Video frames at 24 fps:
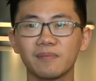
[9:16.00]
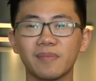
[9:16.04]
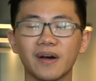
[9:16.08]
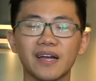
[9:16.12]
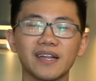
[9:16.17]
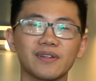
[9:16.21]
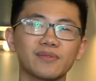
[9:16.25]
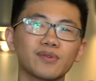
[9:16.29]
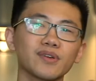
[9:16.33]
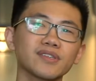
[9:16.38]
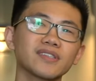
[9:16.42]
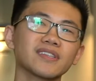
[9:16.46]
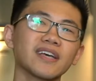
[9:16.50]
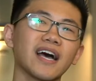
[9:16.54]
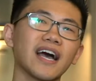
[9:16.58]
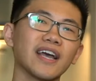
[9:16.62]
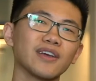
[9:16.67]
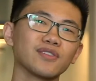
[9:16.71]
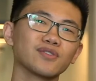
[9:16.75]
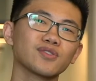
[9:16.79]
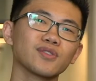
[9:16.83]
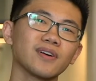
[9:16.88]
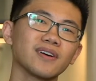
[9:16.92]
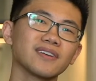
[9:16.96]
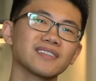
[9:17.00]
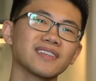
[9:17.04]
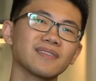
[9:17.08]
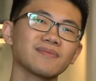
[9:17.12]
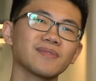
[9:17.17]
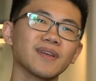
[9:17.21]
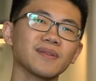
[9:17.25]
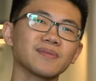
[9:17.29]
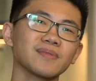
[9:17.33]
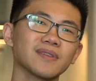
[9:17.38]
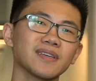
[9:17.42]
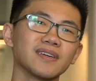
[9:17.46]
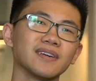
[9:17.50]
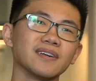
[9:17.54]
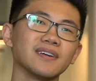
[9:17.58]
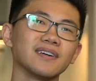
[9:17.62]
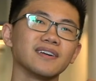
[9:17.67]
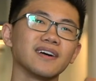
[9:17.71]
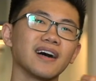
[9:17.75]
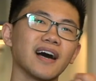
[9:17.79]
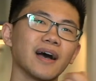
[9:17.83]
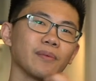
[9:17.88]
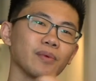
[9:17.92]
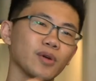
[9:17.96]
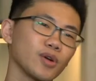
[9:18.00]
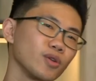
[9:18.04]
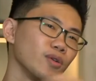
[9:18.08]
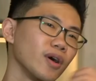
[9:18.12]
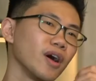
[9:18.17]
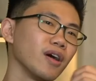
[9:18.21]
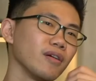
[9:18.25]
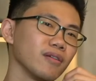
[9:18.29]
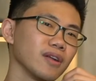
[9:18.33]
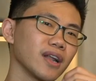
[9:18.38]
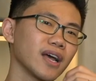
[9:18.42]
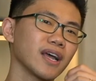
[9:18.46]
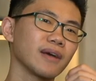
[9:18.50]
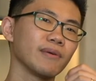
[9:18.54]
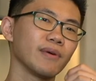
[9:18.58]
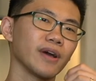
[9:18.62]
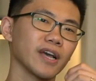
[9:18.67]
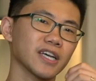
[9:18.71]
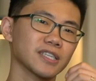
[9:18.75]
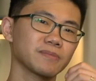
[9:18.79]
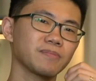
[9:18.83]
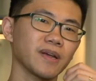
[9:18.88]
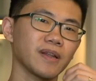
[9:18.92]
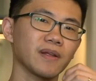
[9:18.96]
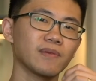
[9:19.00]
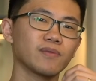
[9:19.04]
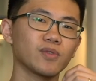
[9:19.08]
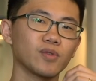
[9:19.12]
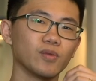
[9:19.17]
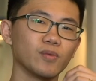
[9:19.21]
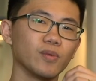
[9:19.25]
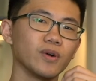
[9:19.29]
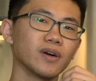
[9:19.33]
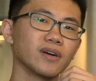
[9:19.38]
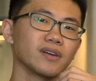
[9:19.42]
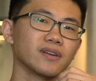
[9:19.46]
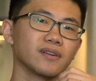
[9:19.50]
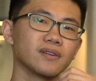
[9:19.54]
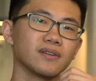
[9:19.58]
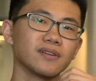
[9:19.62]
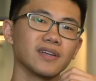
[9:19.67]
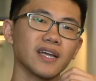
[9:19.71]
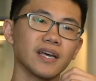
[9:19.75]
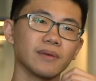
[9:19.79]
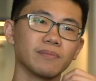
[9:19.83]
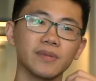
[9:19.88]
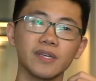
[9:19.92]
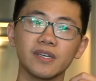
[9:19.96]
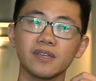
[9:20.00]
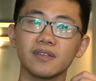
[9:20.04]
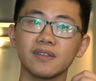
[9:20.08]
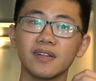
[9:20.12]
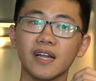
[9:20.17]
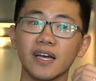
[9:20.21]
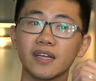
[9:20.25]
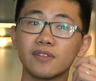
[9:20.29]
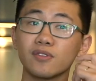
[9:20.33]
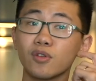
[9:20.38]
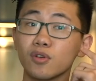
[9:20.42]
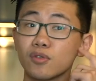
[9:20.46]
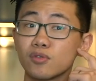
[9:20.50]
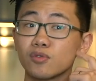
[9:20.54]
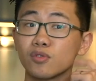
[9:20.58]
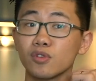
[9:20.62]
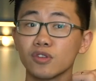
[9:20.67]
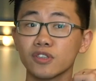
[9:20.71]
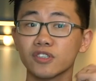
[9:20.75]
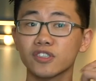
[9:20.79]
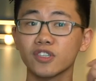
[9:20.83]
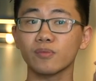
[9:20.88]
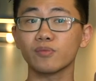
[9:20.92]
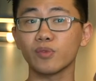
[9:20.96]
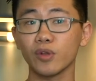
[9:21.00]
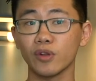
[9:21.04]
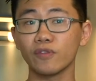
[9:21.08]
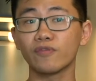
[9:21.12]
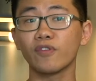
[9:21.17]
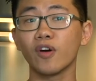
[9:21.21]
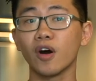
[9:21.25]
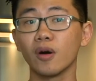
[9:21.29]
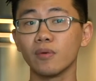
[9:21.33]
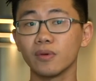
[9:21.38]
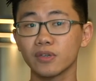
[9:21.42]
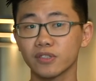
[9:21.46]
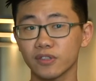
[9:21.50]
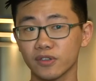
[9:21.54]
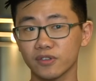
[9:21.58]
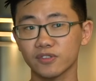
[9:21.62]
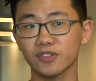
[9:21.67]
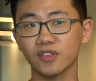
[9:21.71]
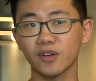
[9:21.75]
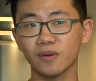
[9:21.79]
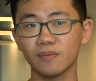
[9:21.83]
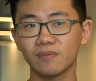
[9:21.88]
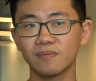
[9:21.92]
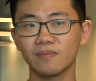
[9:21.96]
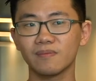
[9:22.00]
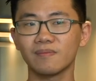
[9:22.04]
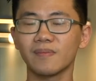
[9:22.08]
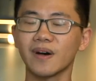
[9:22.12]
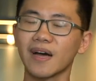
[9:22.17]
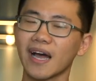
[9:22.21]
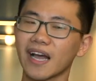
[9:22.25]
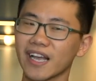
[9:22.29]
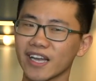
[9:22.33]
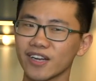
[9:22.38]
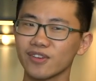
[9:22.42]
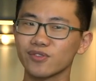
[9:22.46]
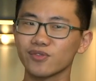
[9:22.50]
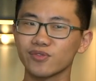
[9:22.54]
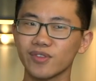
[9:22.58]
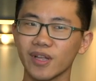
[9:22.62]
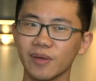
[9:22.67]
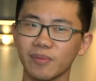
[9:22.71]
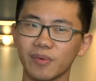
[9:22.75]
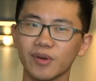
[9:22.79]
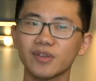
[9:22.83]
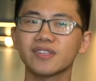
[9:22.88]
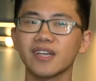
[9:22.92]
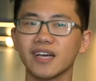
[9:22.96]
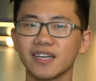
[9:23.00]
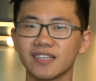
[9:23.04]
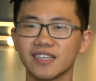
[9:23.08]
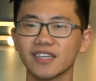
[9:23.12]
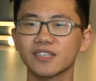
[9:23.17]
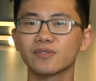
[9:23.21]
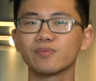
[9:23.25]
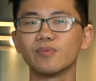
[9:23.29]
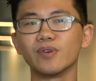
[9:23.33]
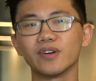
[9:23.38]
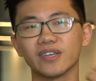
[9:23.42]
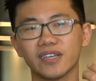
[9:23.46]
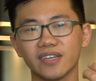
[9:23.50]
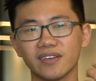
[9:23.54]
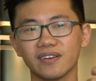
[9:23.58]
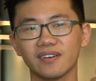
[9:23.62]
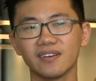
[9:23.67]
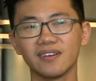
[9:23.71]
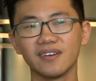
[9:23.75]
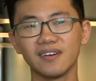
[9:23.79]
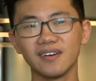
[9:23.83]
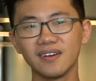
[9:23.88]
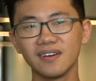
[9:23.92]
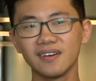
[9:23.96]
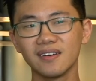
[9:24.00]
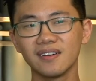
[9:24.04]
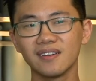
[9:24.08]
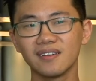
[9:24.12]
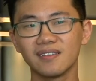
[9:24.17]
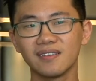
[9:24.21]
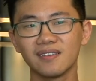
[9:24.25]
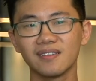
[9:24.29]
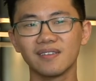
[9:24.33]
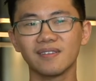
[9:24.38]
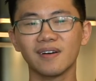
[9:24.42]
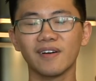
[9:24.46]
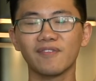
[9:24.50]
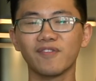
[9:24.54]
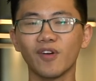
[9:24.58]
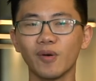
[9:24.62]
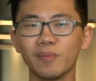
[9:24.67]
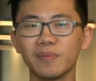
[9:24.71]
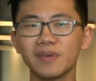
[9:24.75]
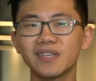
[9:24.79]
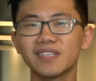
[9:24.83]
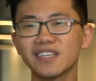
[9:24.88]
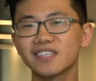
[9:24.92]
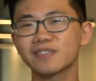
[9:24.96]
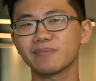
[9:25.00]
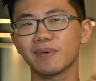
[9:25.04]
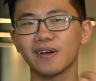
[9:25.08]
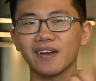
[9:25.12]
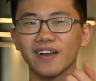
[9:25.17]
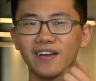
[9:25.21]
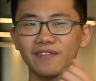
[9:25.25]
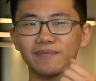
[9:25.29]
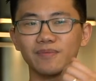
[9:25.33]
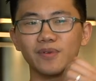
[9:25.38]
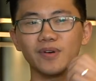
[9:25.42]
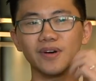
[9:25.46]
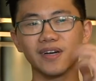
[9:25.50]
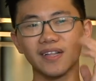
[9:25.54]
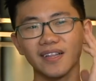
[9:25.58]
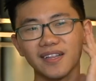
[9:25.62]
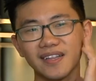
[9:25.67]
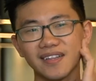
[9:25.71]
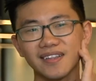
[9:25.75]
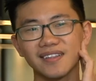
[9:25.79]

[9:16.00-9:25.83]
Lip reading: But because sometimes I will go online, I expect them to work like me, like non-stop, 24 hours non-stop. But I cannot do that because they are just working. For me, this is my life goal.